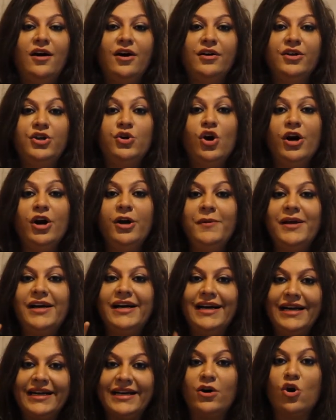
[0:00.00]
You got to be a
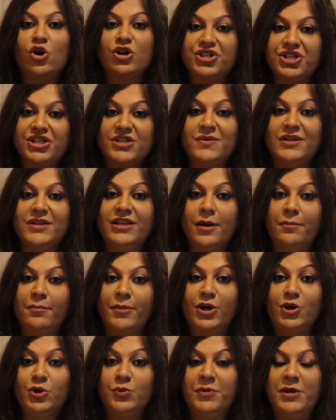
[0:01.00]
little cautious with
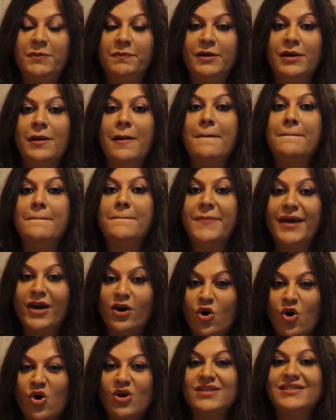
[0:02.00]
number 2 people
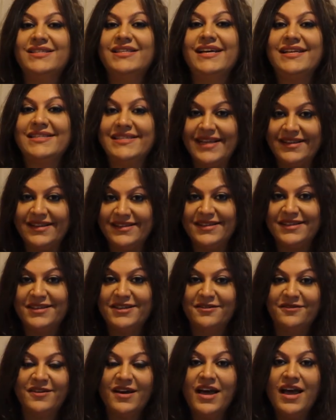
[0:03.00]
because they are
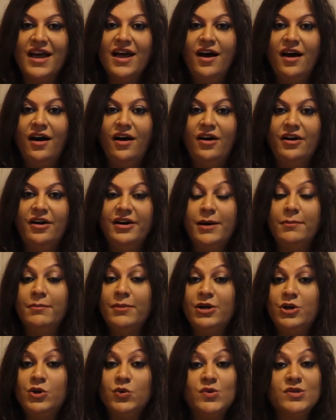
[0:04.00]
sensitive. Number
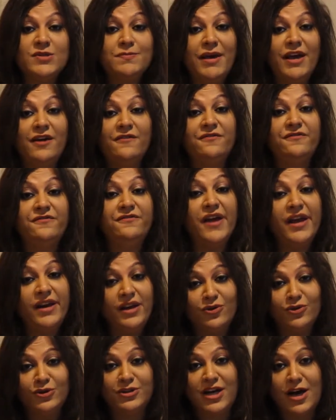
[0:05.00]
2s make very
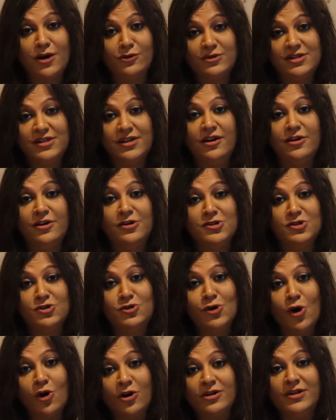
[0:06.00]
good counselors,
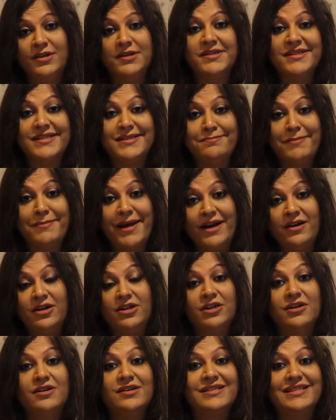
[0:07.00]
doctors,
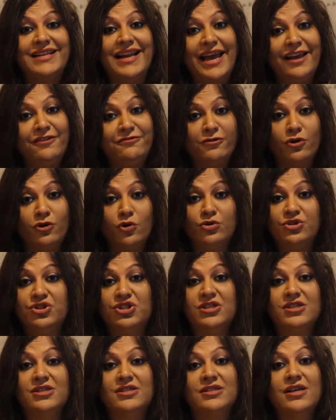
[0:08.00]
mentors, life
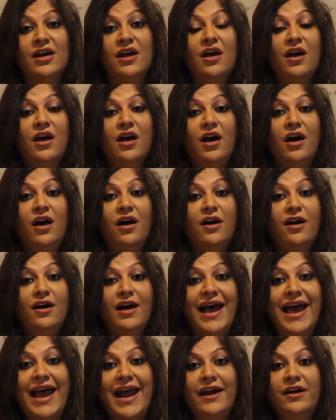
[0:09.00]
coaches,
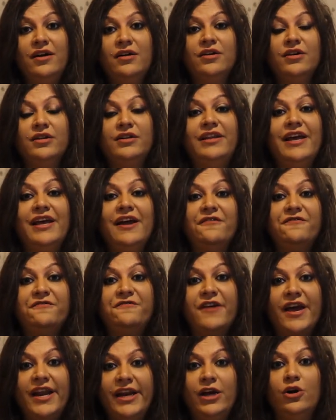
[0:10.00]
and they are
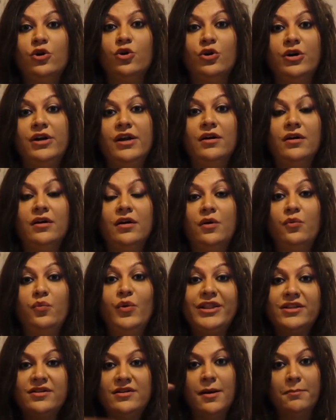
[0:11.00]
very good
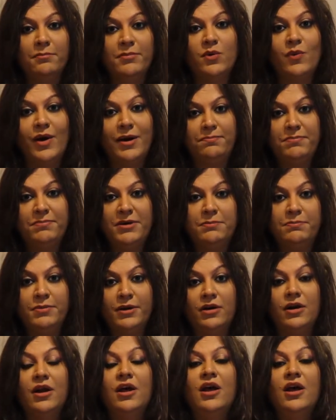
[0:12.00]
with number 1 people.